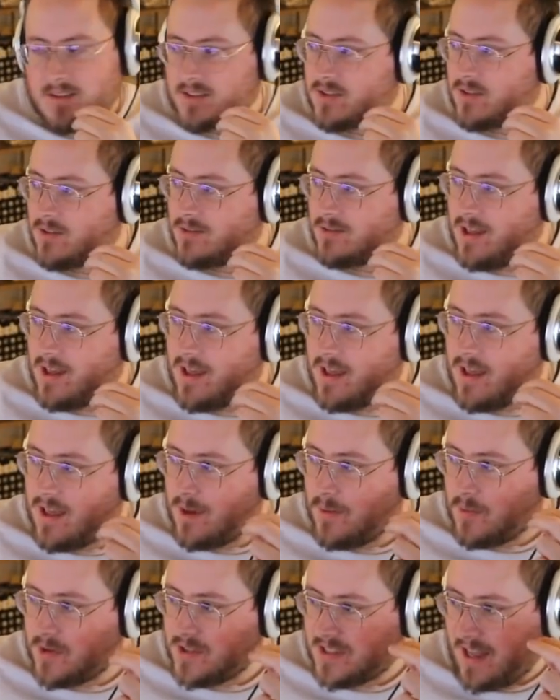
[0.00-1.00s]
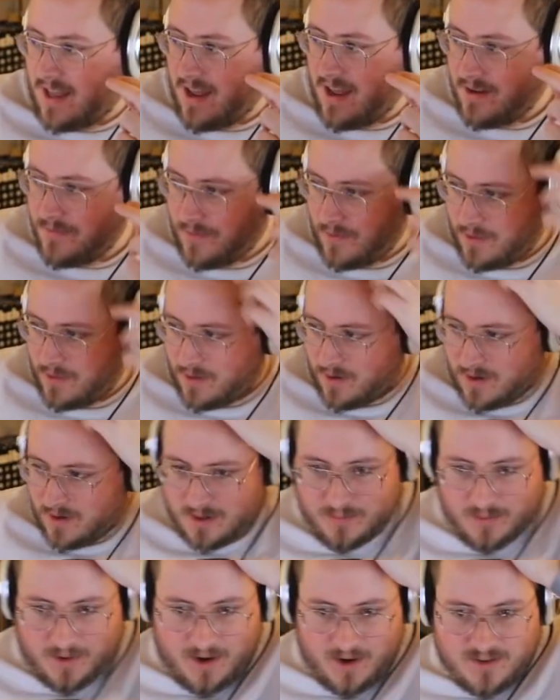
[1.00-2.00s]
So lame. We're tied for
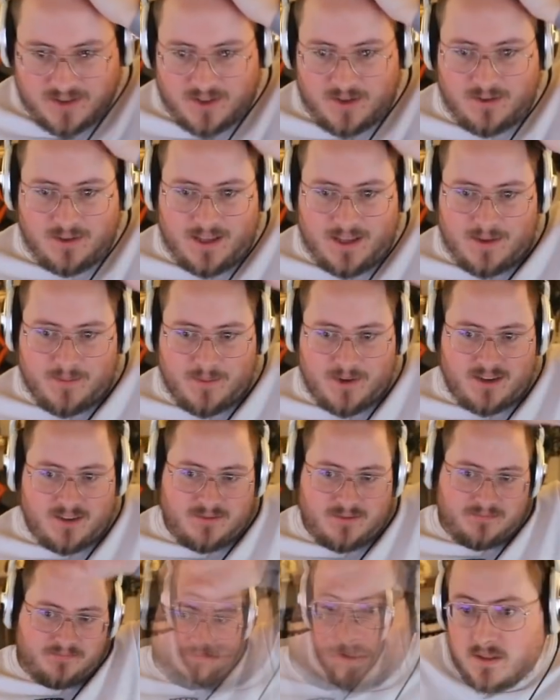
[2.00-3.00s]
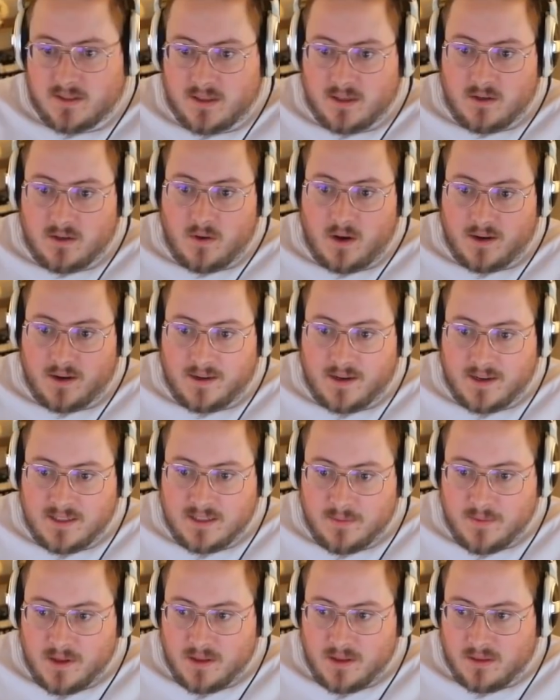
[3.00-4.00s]
third, bro. So lame here. Continue on.
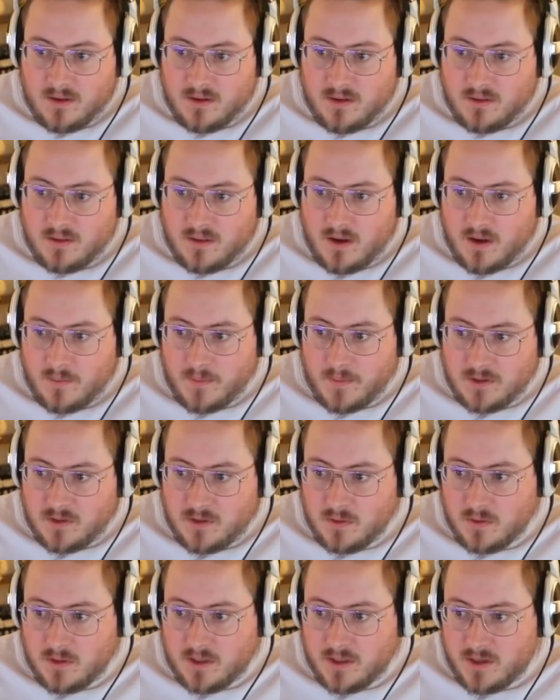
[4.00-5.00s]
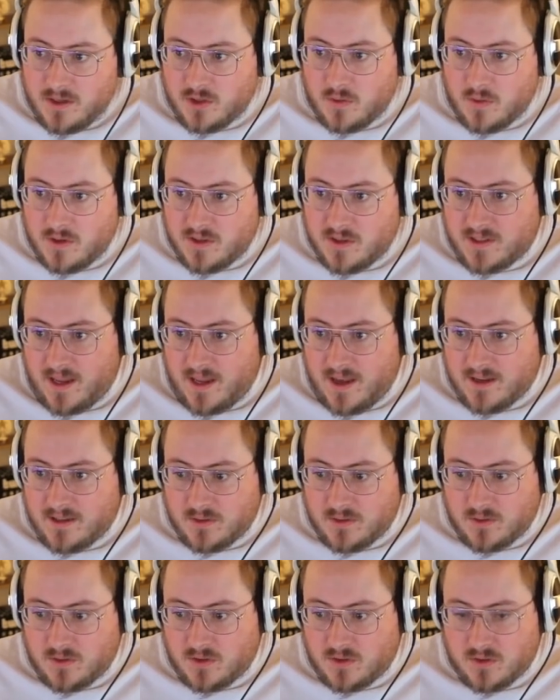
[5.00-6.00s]
Nice to be in third, though. I mean, two clear shorter
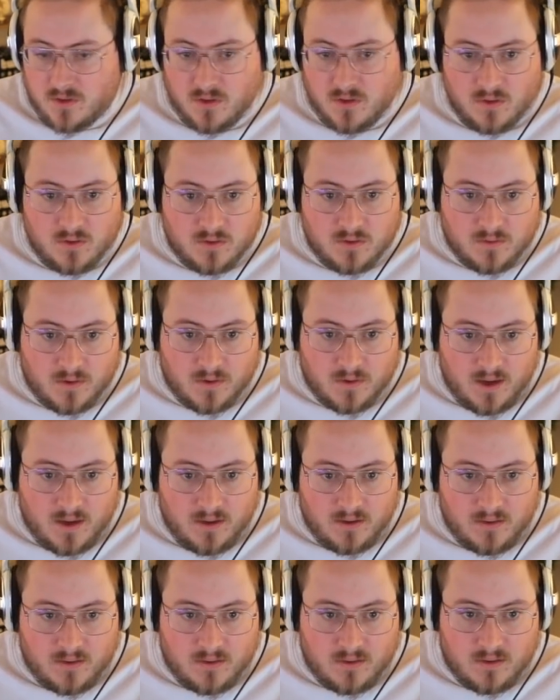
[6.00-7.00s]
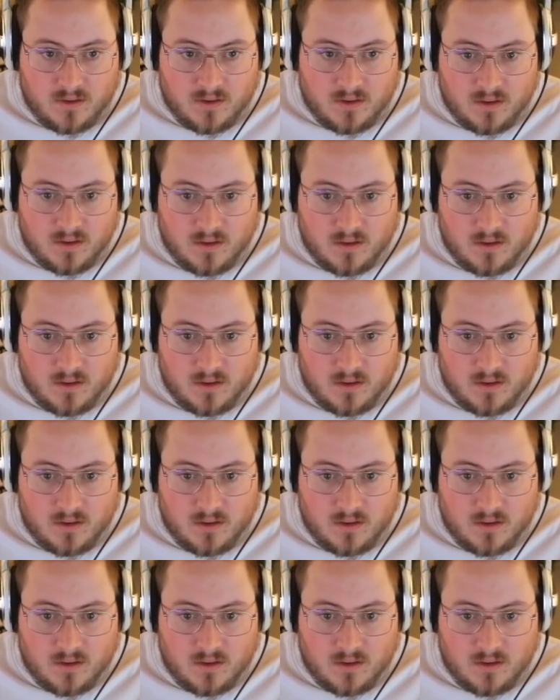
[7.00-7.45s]
stacks, which is good news for us.